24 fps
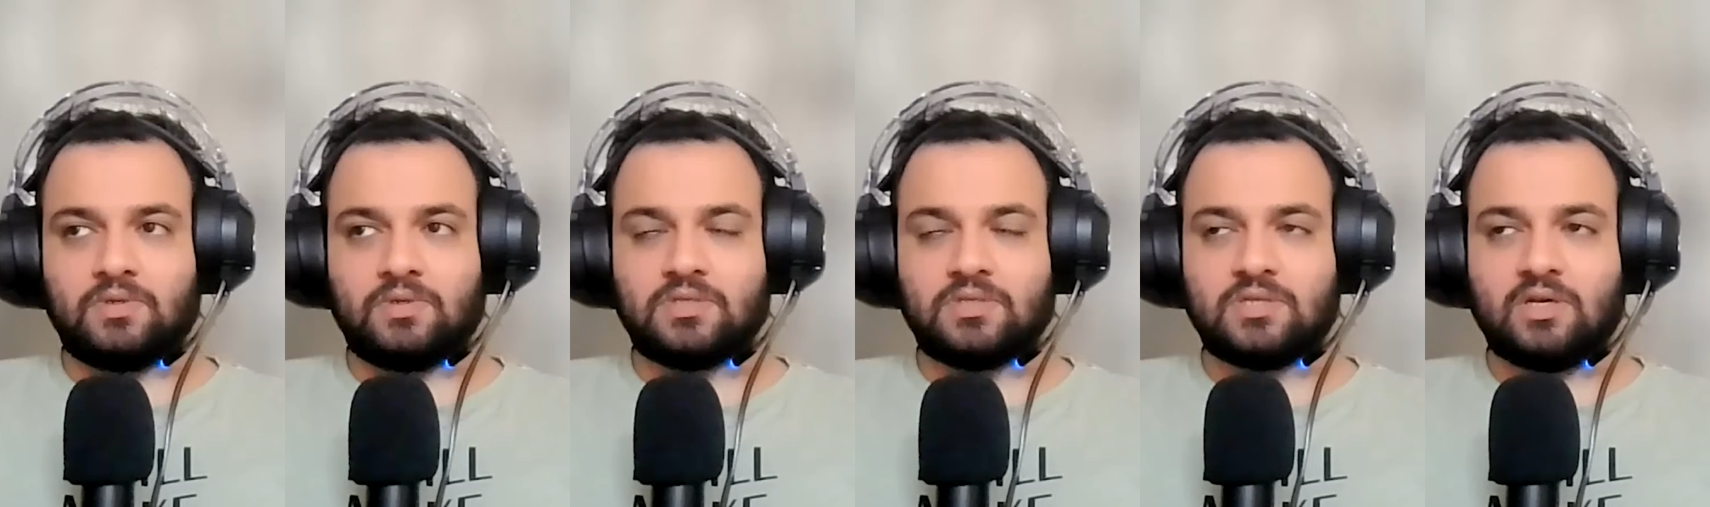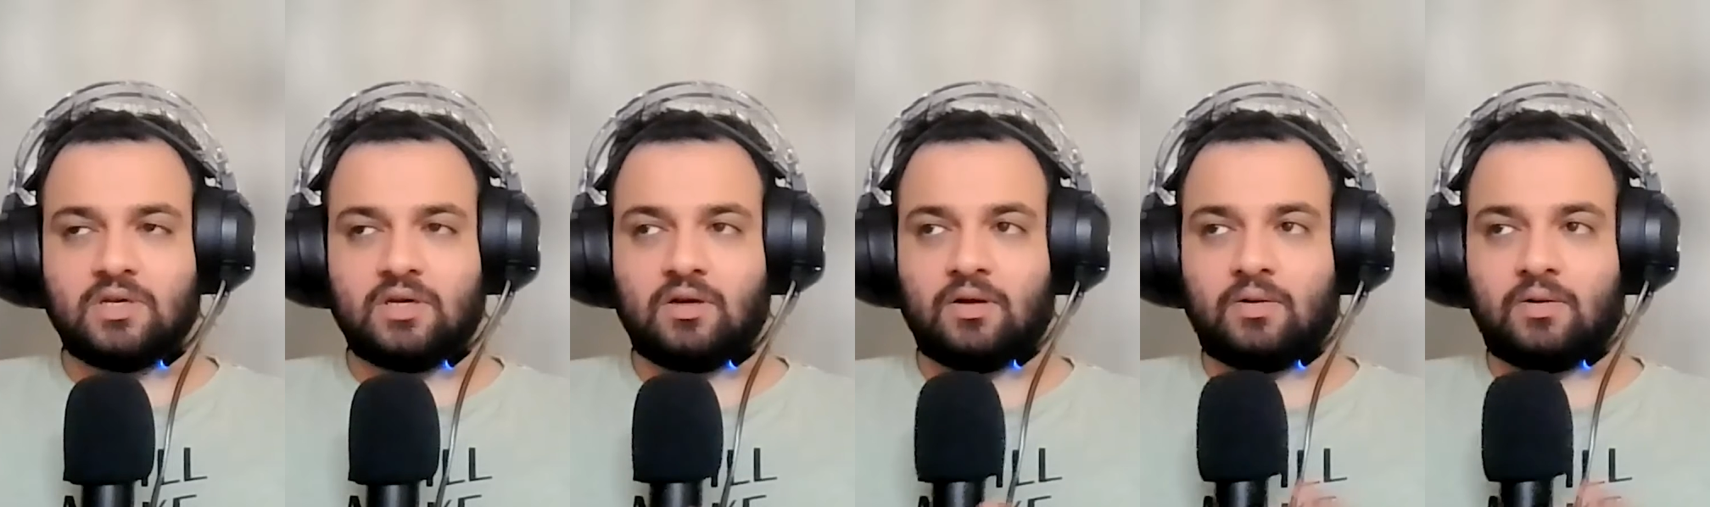
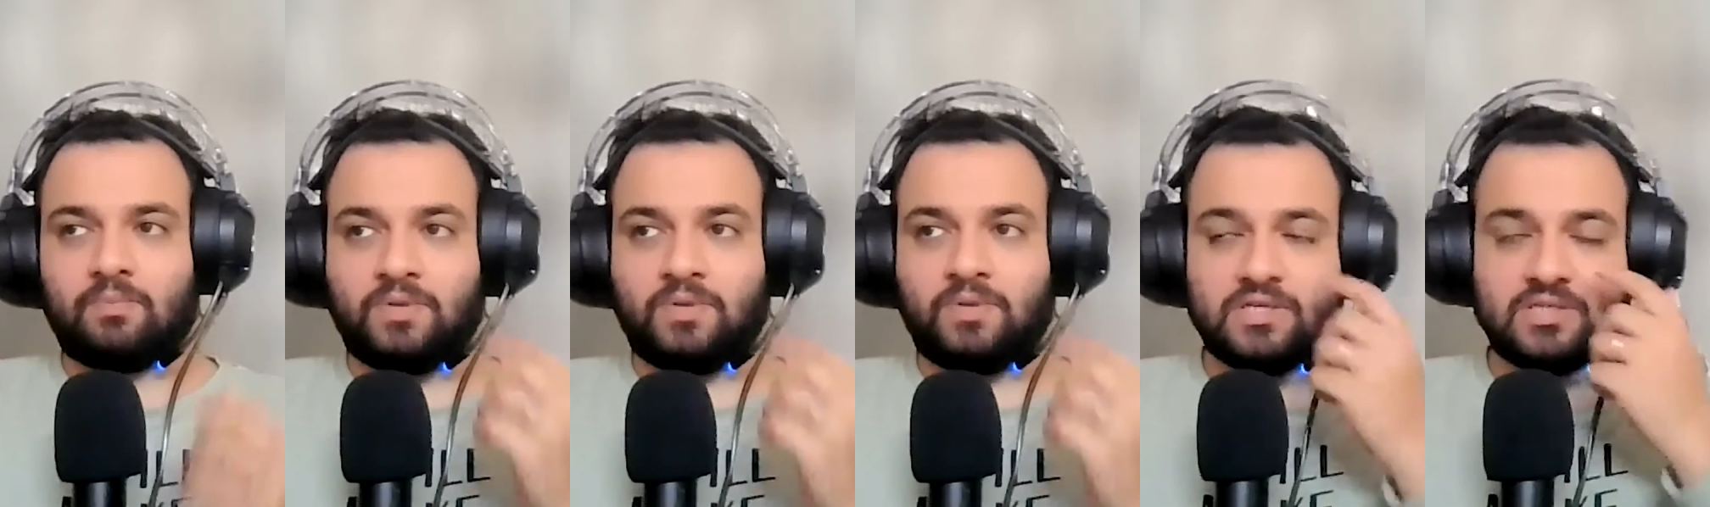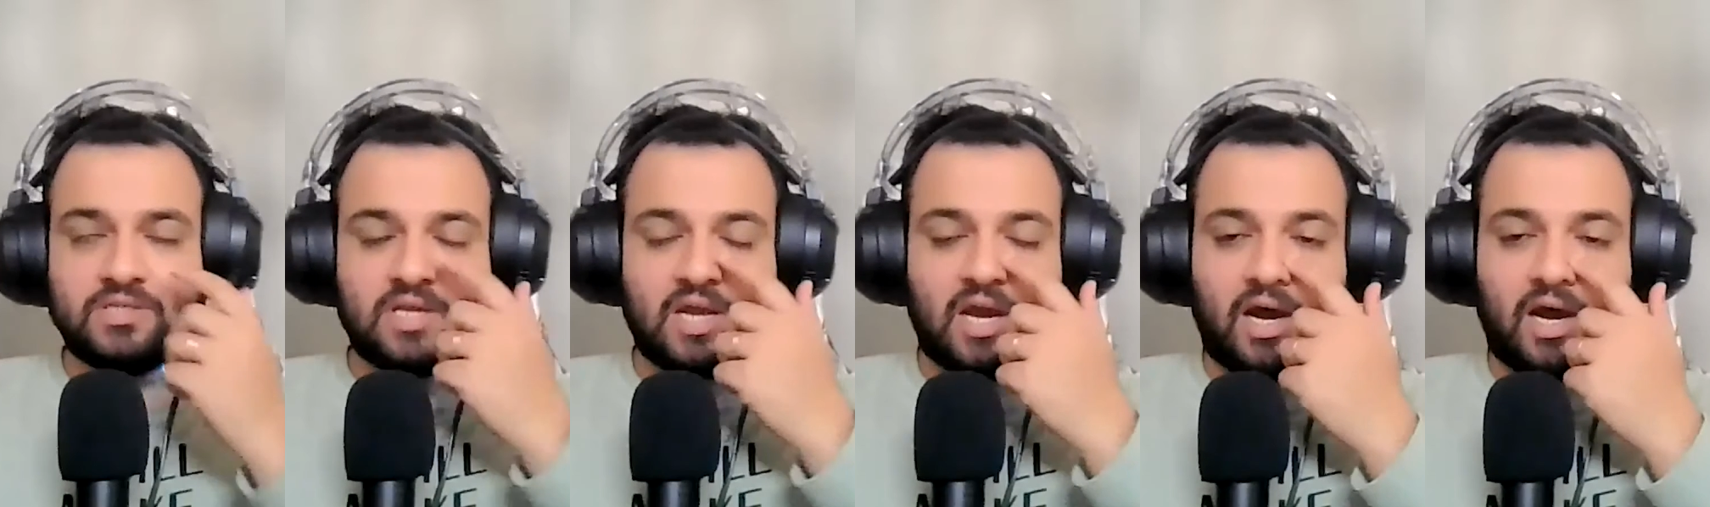sir,
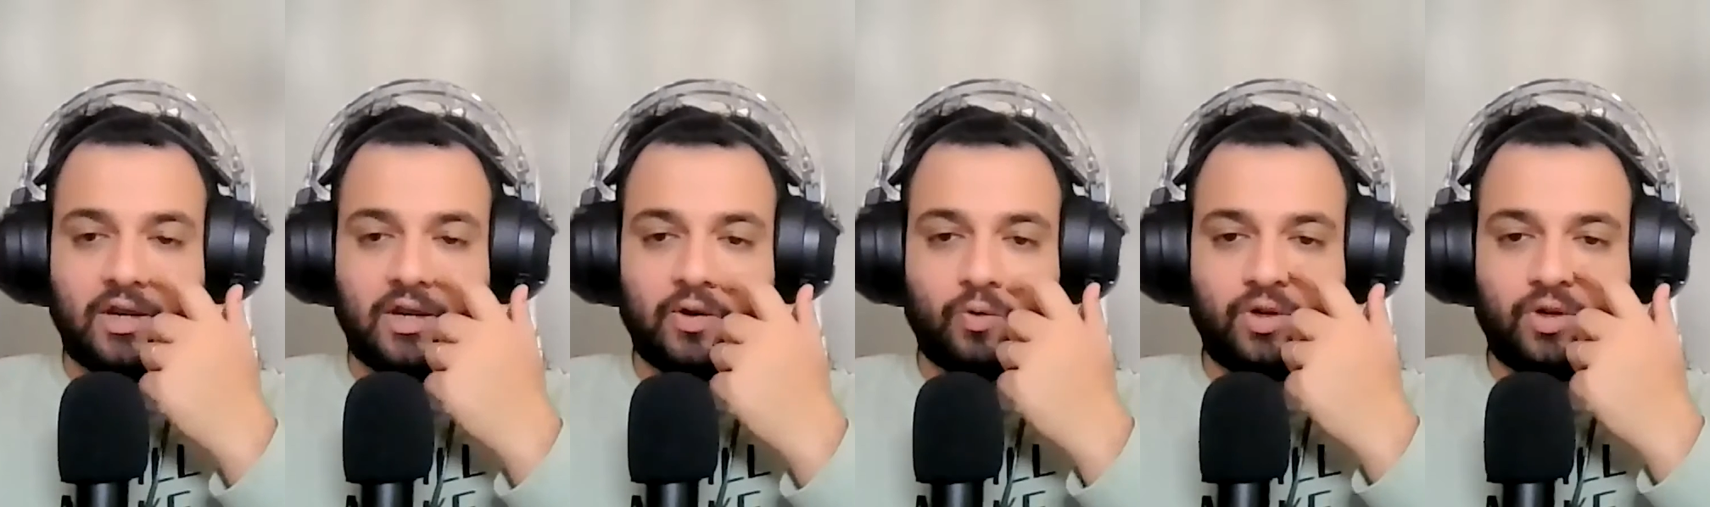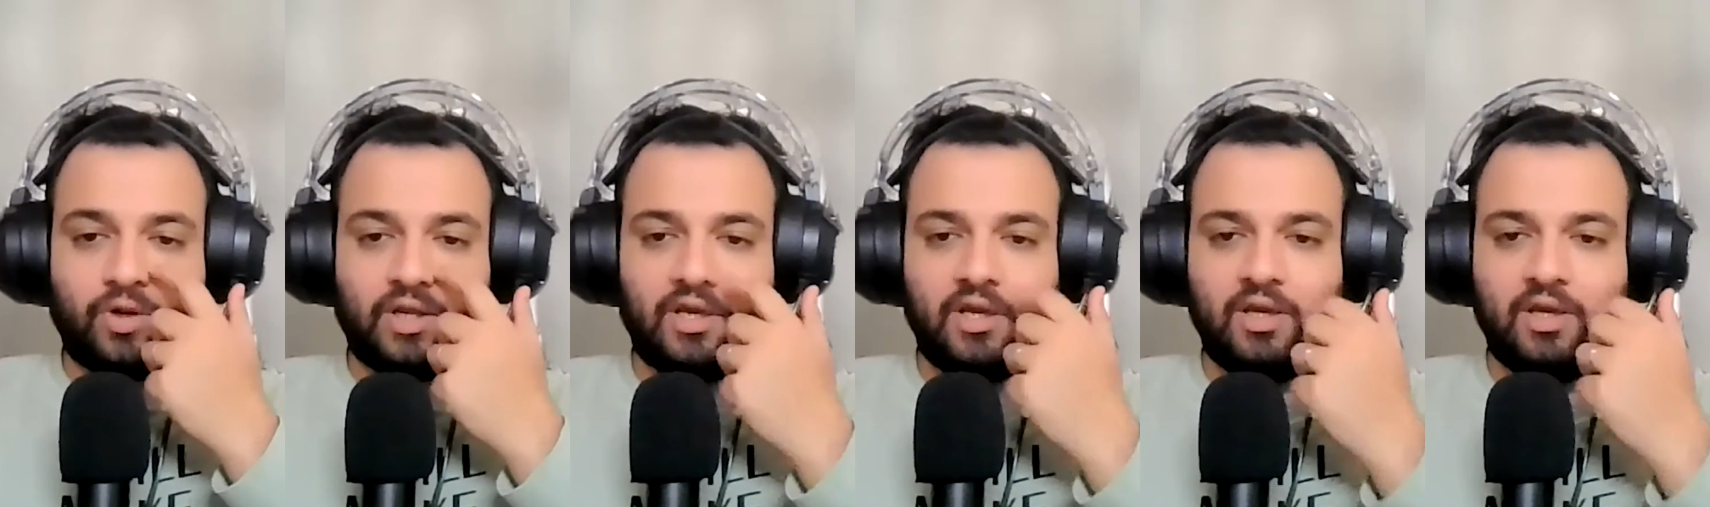this
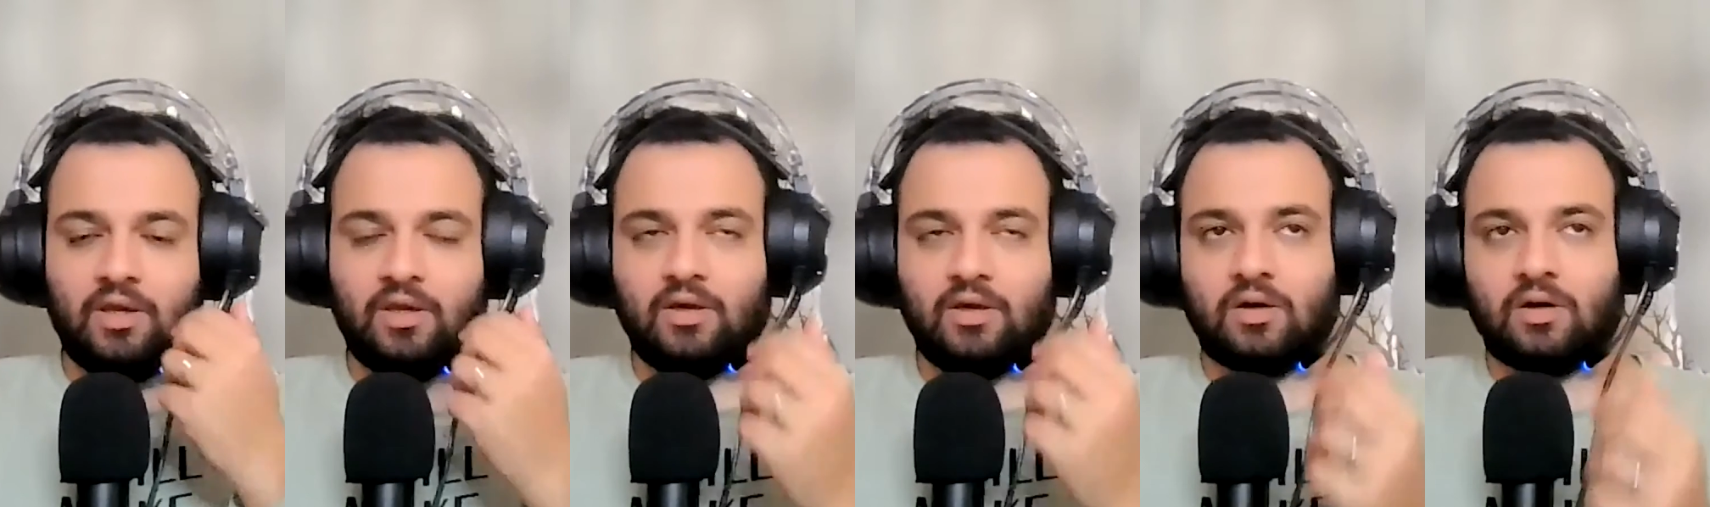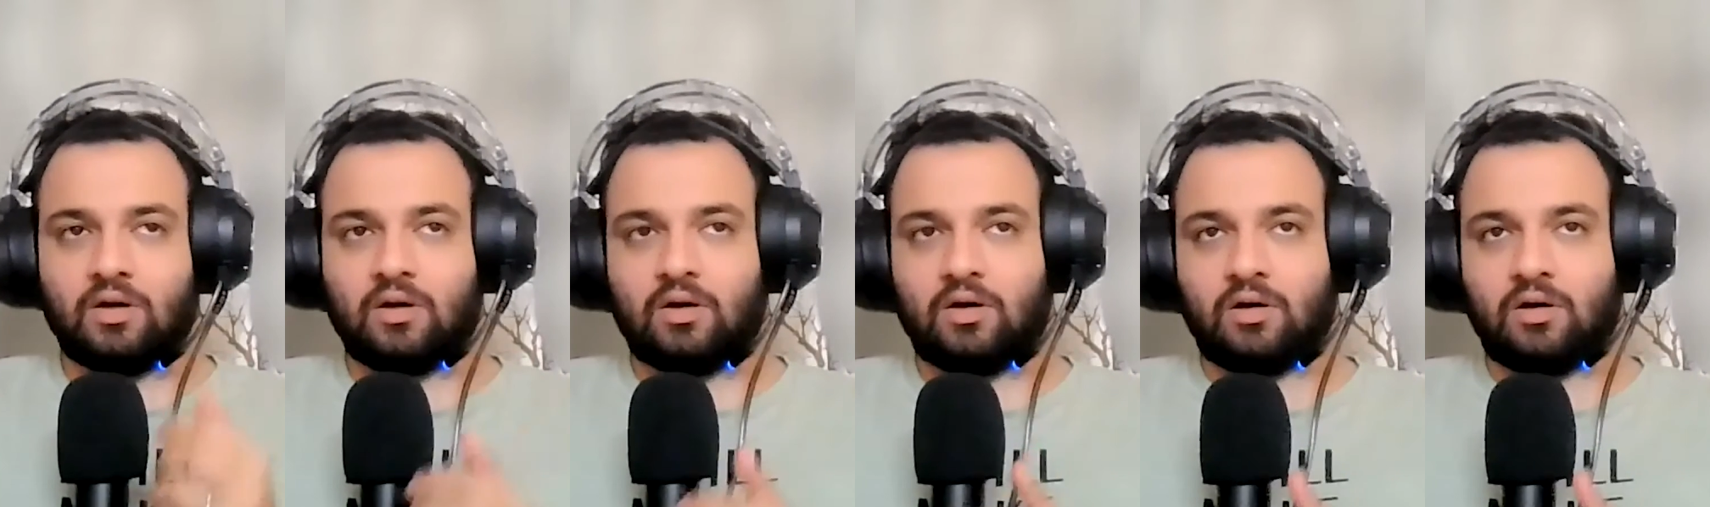IoT,